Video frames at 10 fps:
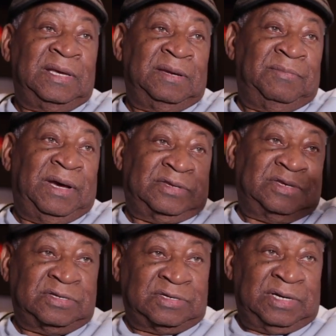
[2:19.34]
and my
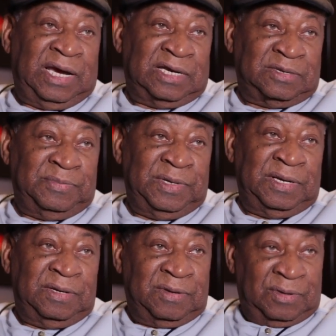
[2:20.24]
sister asked
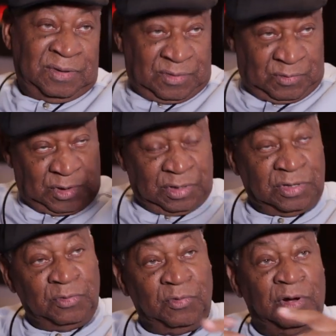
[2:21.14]
me what do
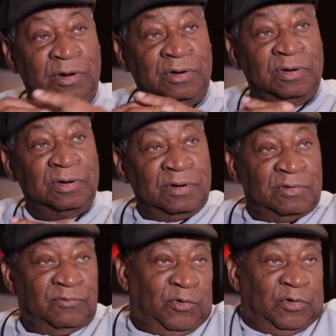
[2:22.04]
you want
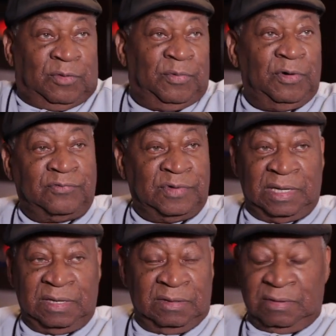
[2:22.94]
for your birthday
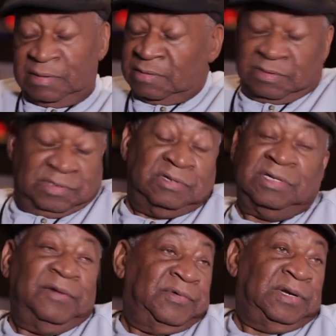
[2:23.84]
she's
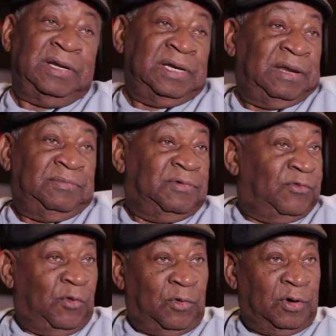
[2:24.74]
never done that
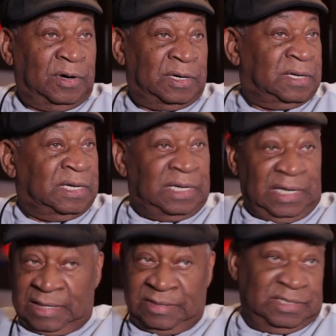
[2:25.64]
before
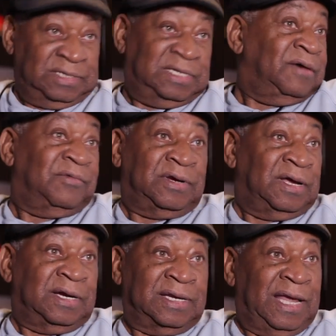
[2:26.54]
and she's never
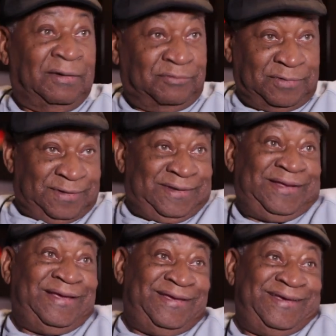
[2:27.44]
done it after